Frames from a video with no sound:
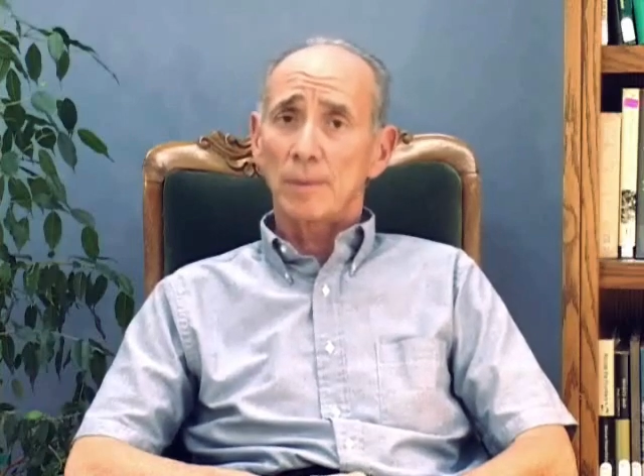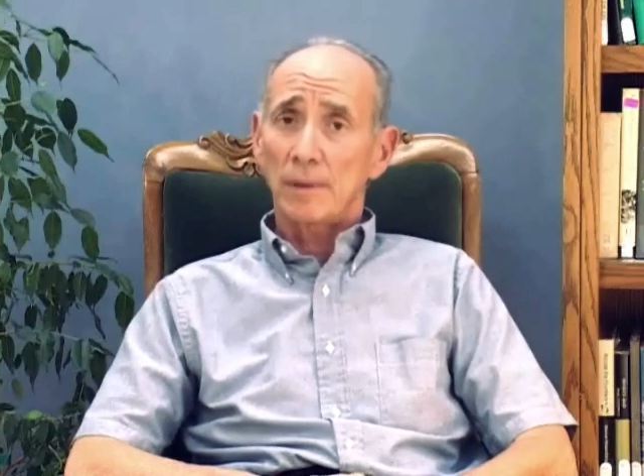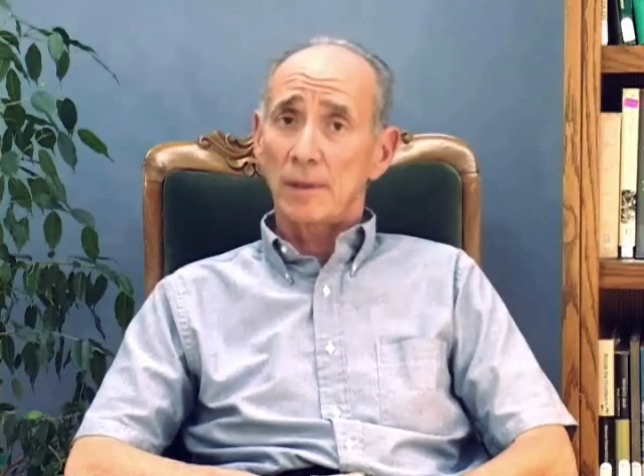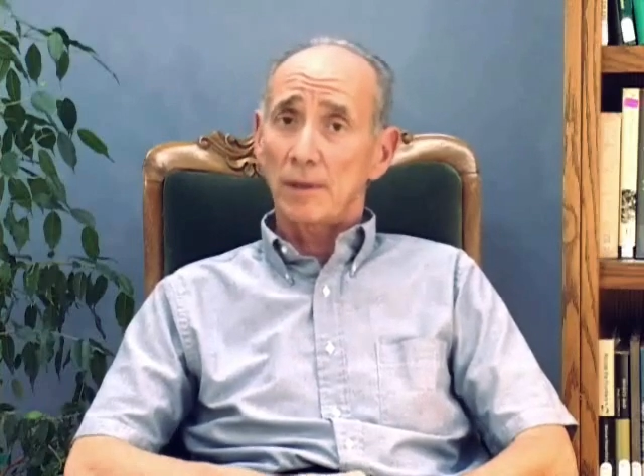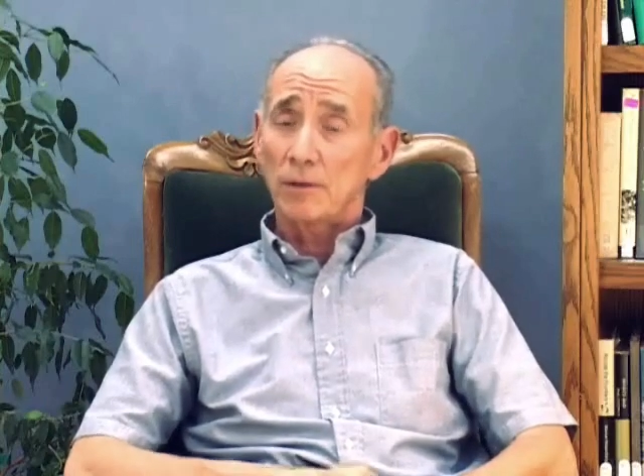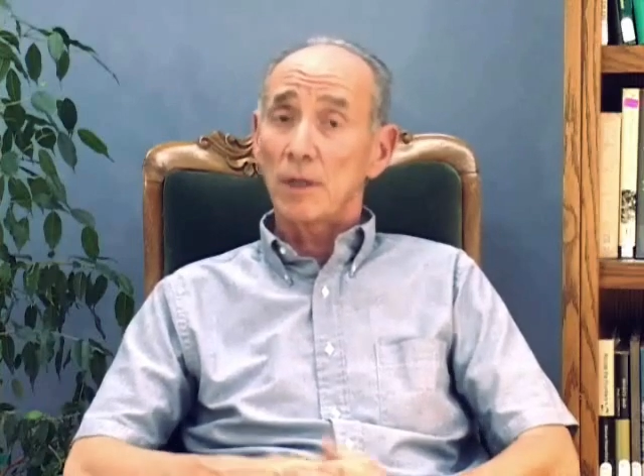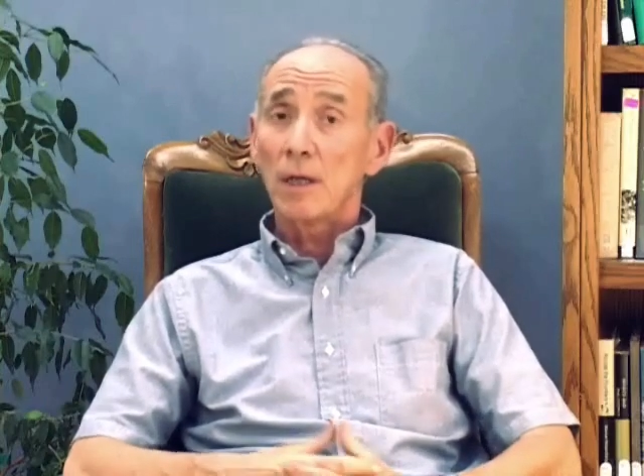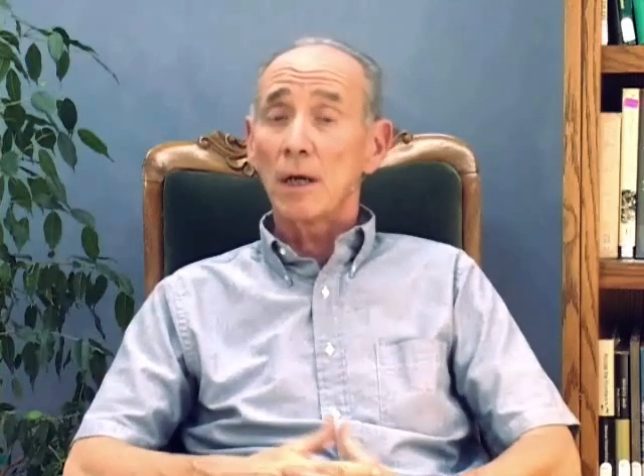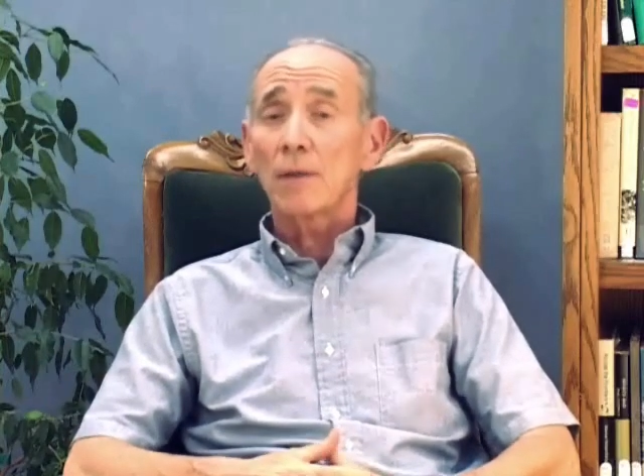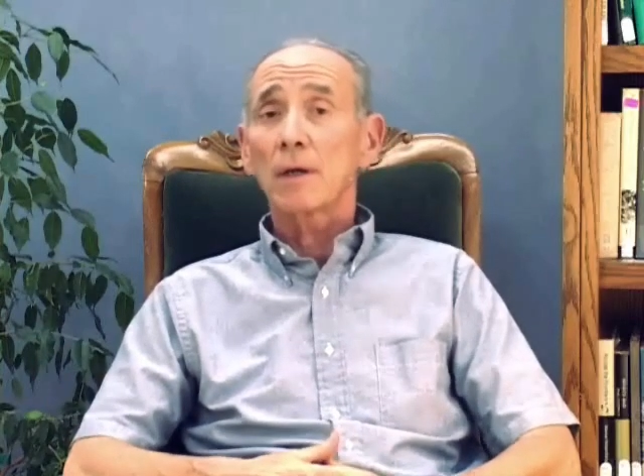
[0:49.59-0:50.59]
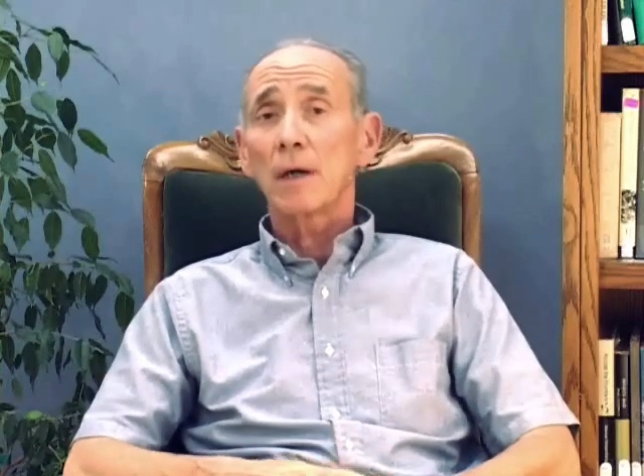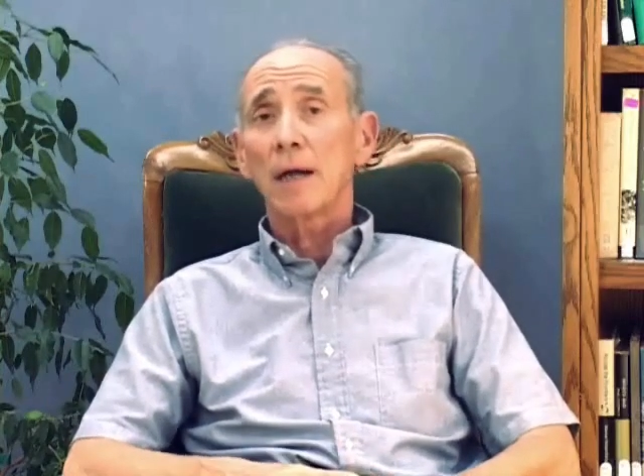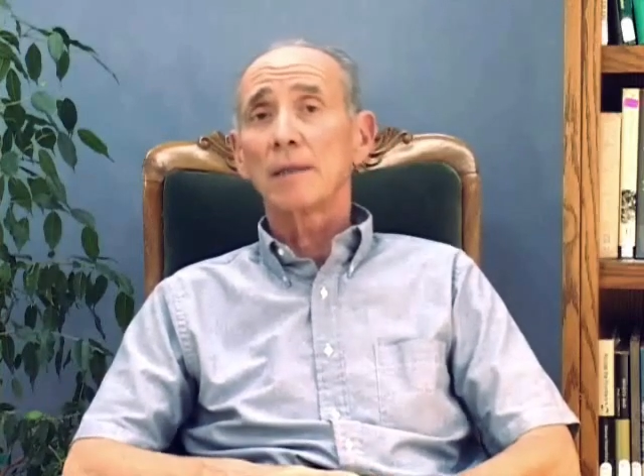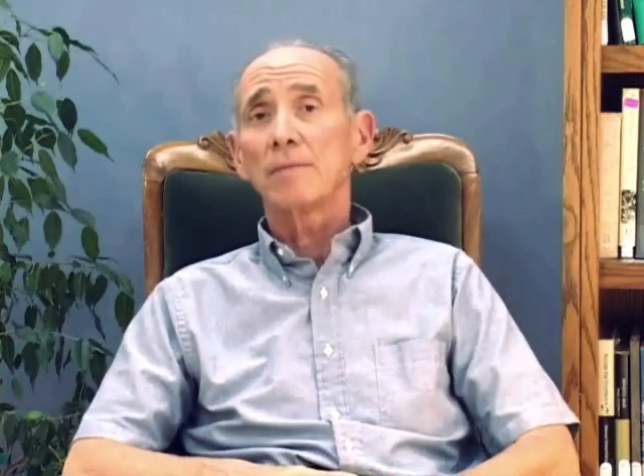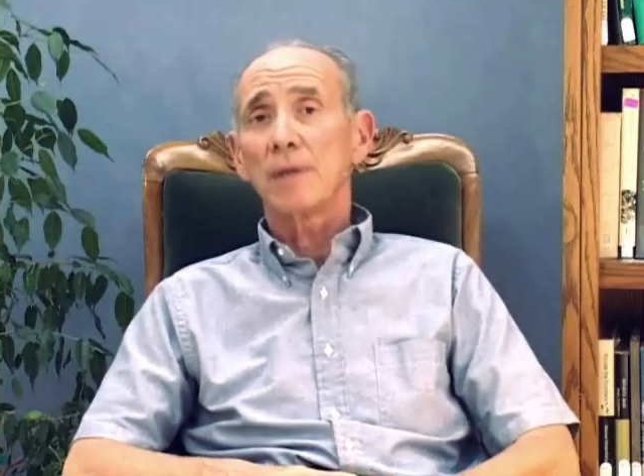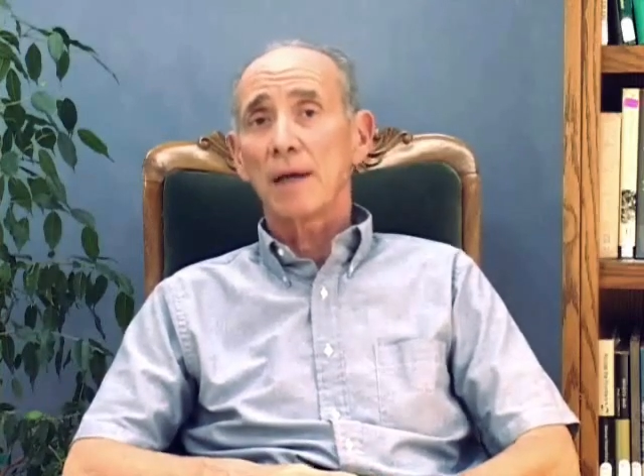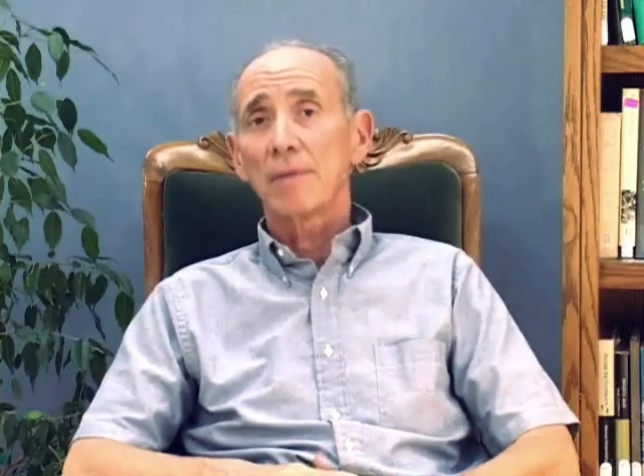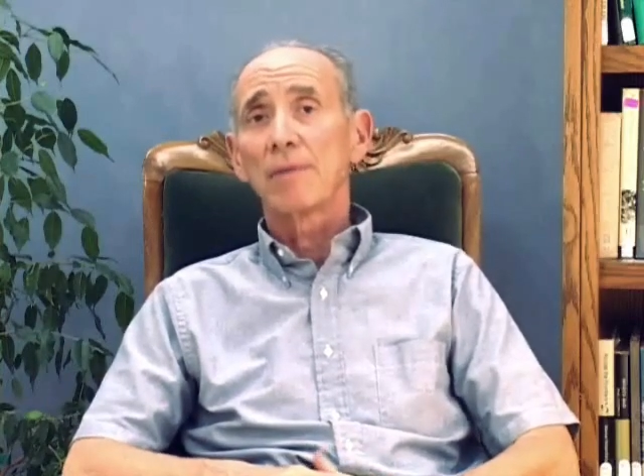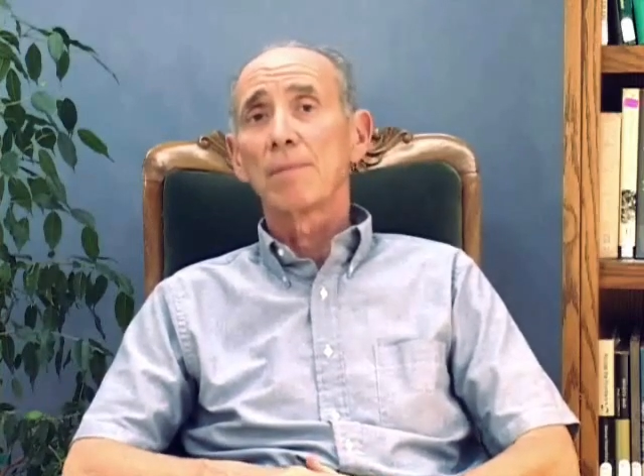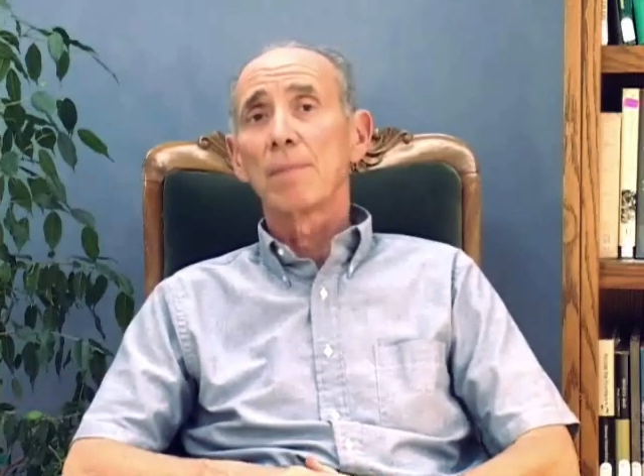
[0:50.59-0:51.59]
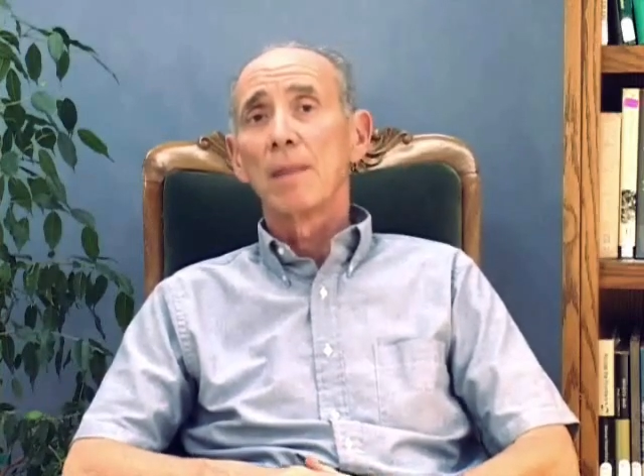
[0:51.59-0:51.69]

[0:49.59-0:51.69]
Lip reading: about that there's another kind of death.